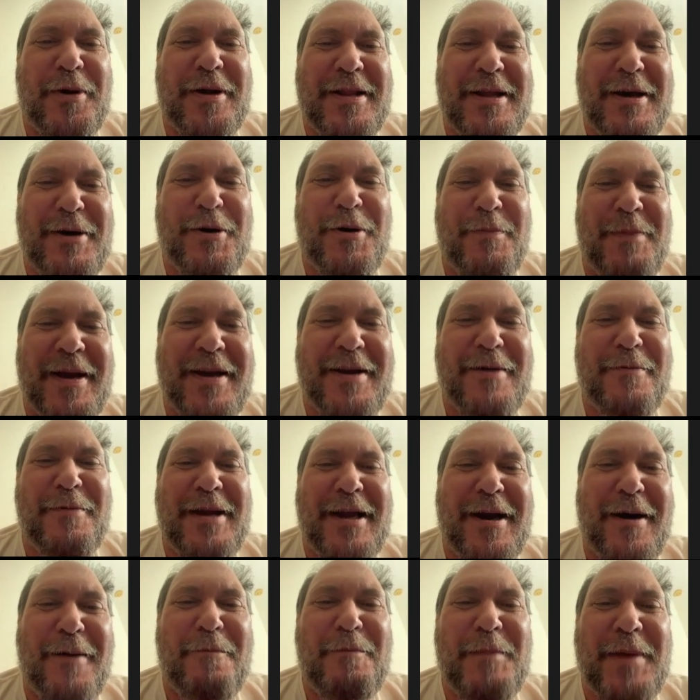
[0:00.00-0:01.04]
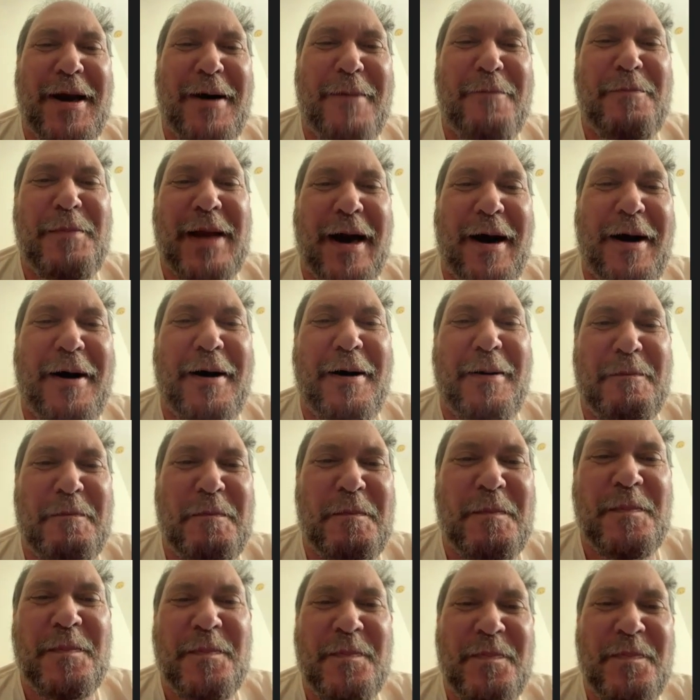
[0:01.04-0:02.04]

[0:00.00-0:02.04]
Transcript: a little bit of yum yum yum.